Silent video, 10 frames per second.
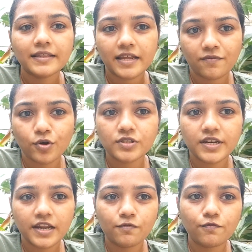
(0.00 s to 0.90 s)
there was
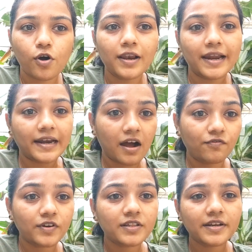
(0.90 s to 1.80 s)
rainfall, and
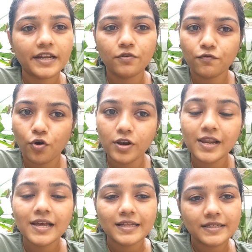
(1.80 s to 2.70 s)
after the rainfall
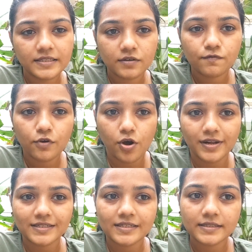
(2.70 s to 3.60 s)
this
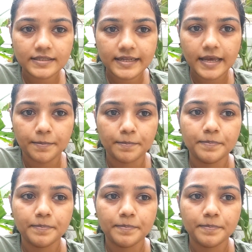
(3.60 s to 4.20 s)
inflorescence came.